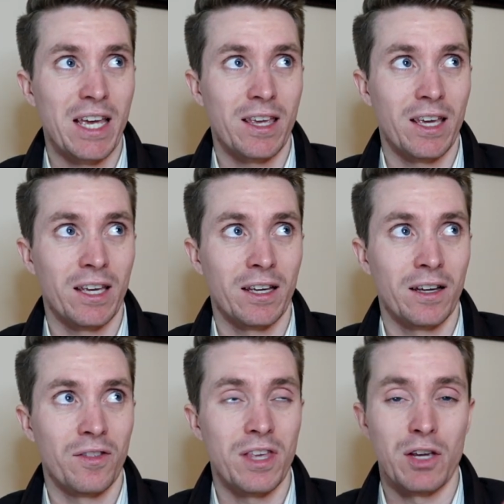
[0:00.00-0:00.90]

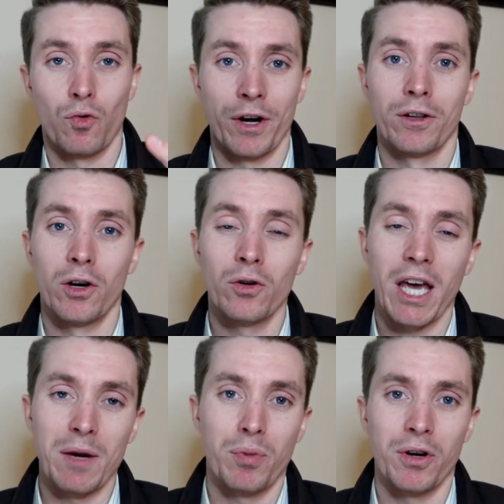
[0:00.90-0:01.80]
taking the Royal
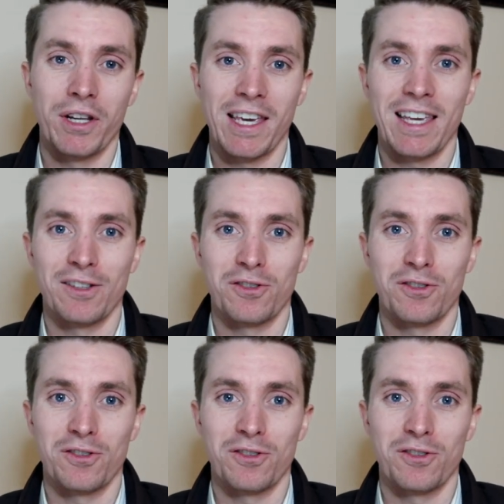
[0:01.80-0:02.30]
Oak and putting it